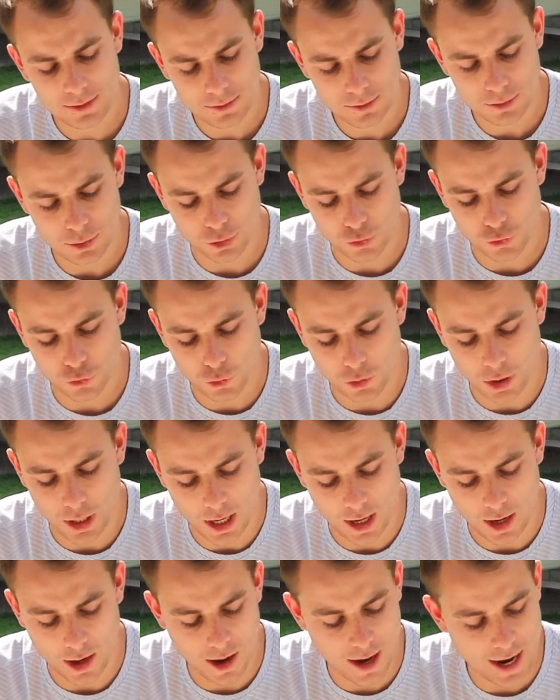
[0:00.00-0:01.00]
to draw the
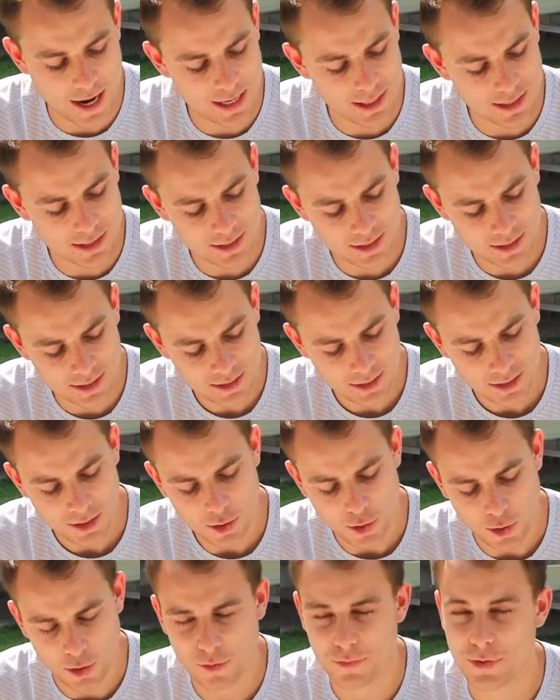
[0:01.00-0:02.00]
lines
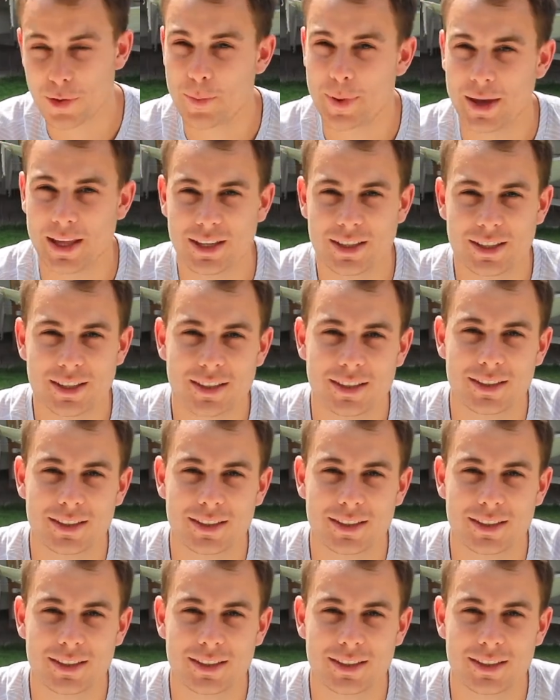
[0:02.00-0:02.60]
of the pitch.